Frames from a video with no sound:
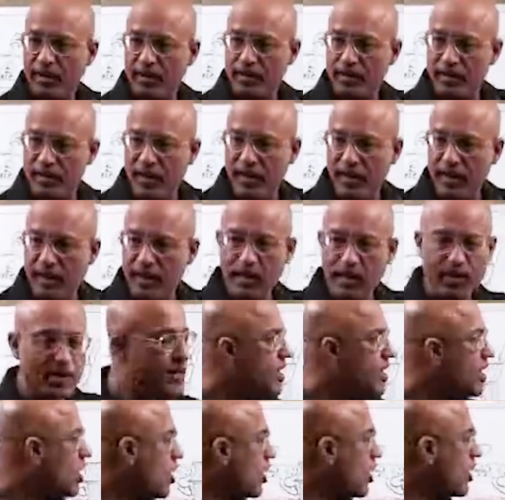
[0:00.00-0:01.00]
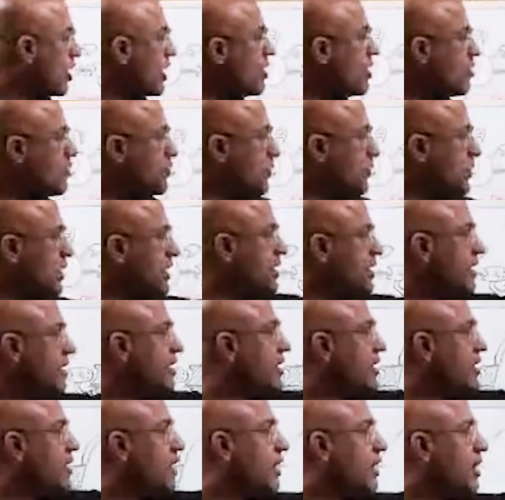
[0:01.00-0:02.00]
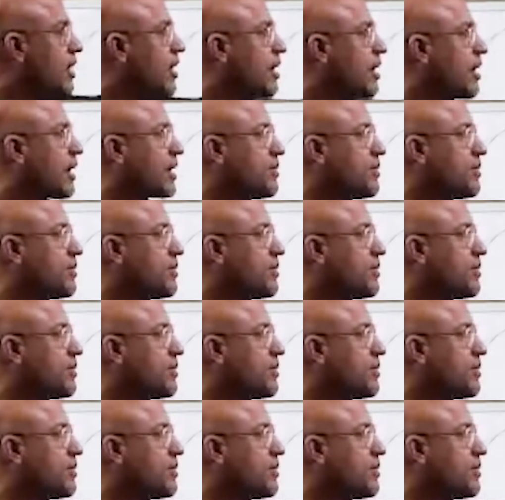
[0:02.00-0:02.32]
DNA. Or if we uh,